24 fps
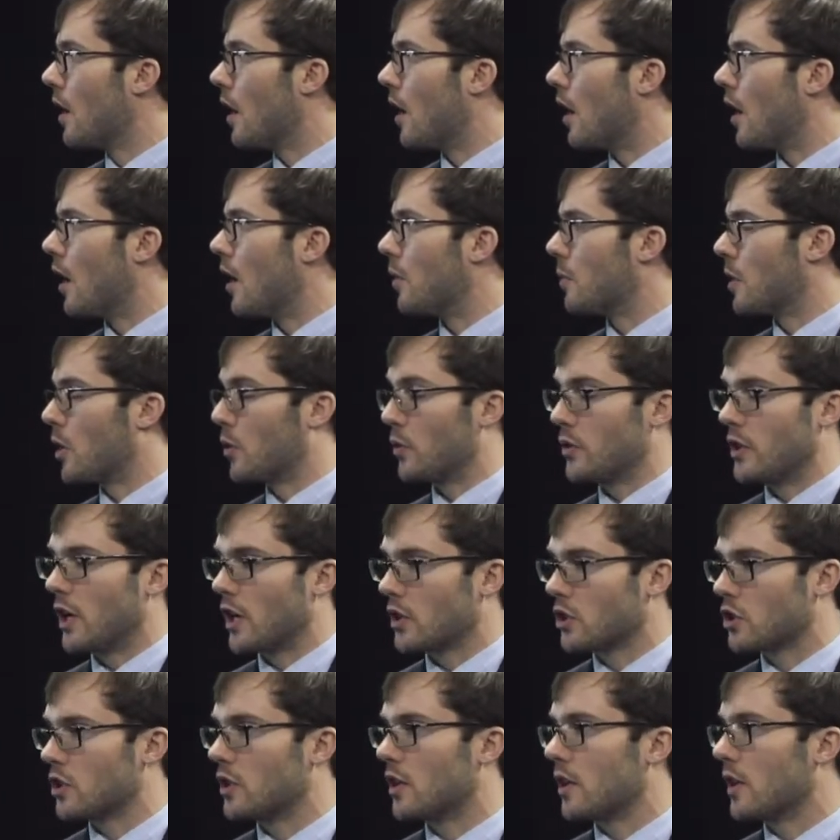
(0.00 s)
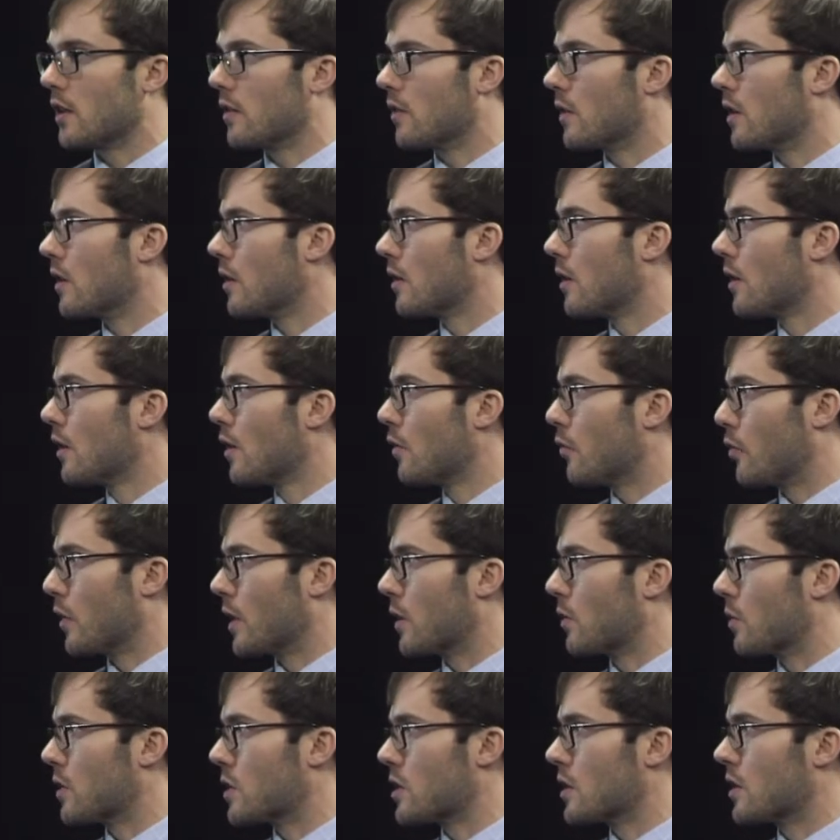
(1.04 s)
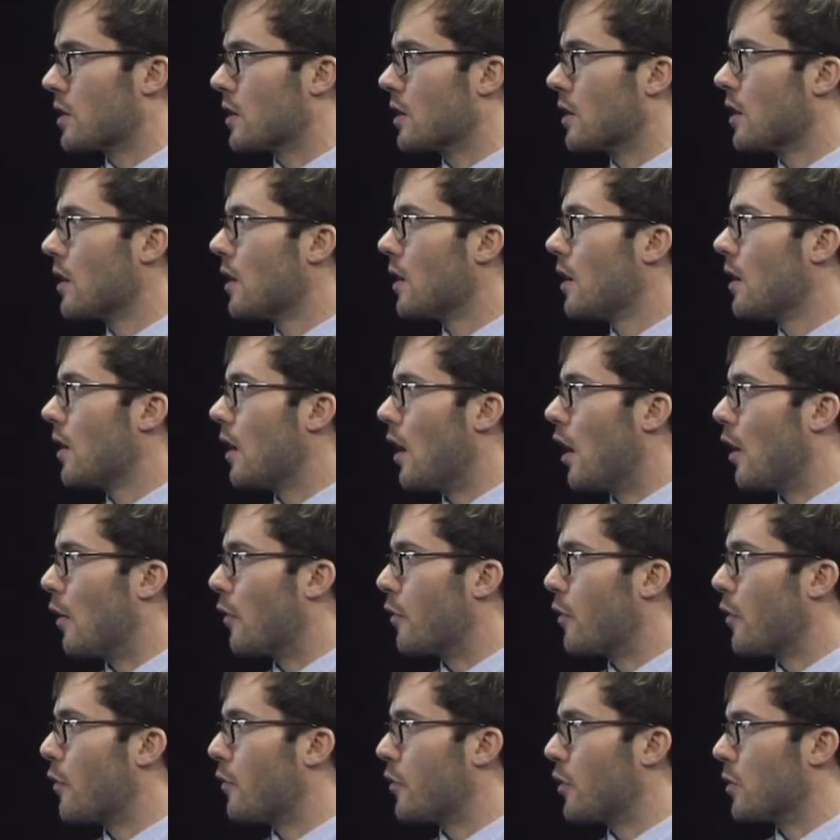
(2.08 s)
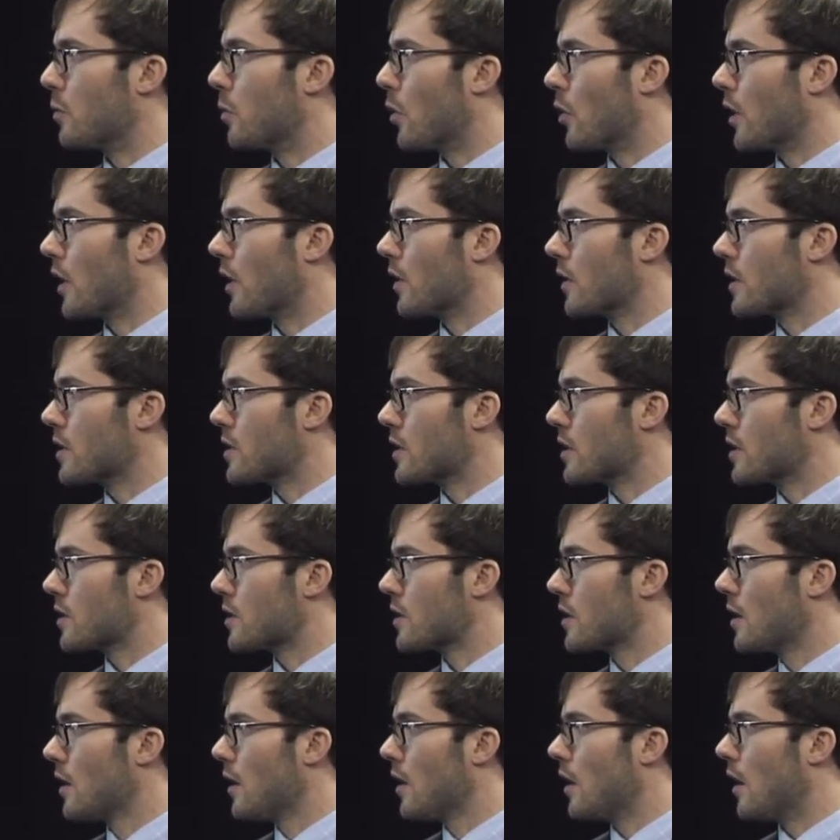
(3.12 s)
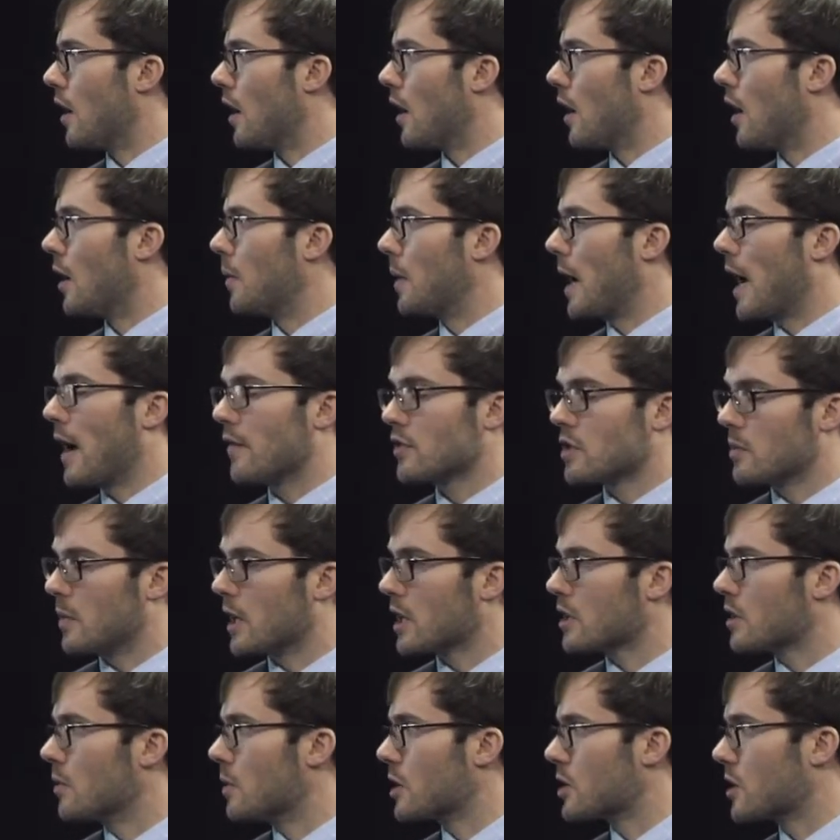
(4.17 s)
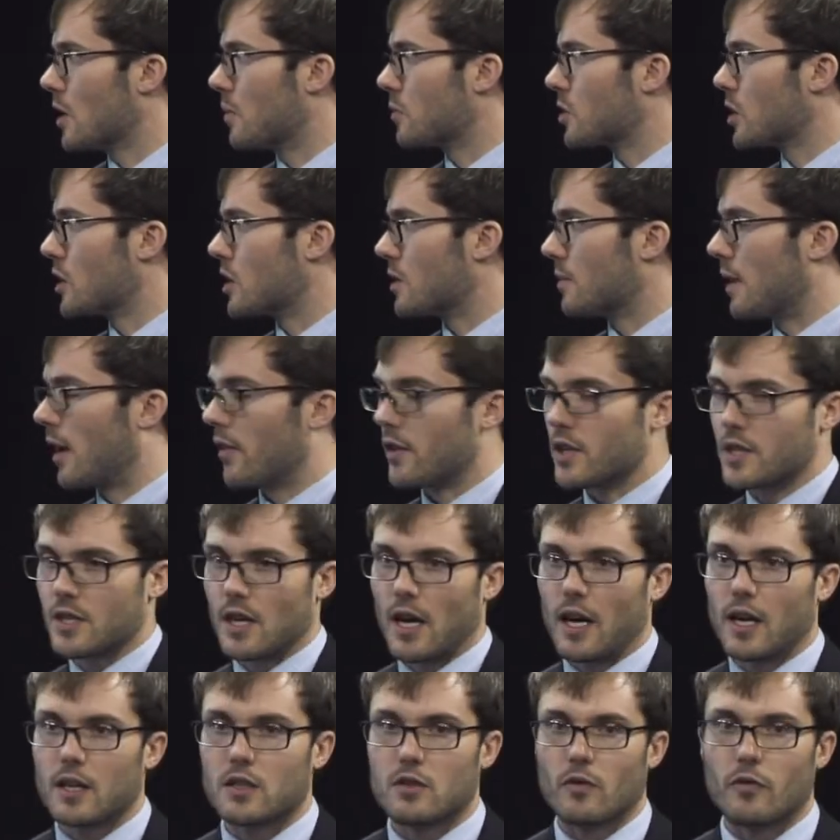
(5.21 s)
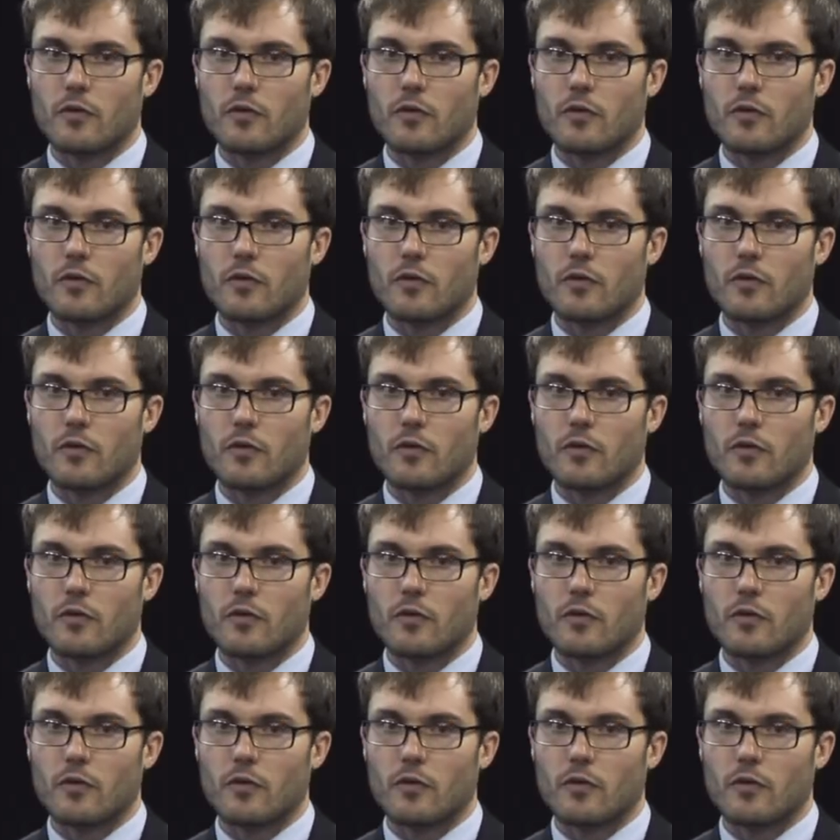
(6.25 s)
a reduction in the frequency of foodborne illnesses. I have to make some assumptions about the size of